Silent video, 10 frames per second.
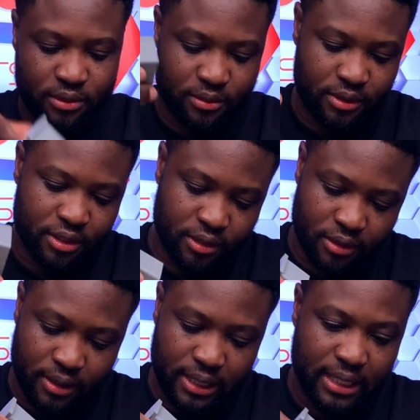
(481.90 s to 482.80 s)
Just
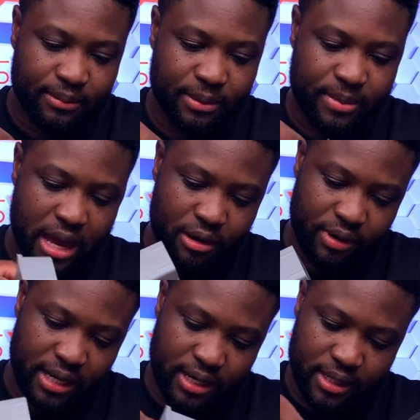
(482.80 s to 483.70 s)
unclip the
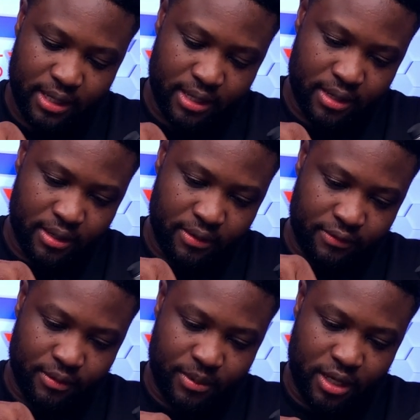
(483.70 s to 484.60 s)
battery
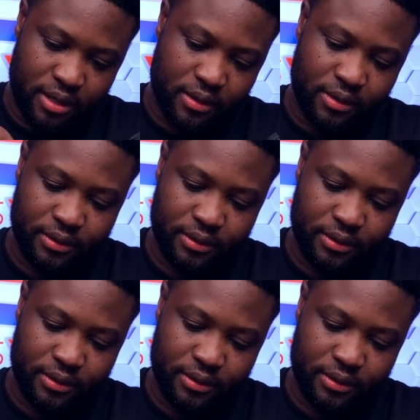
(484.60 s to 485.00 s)
from here.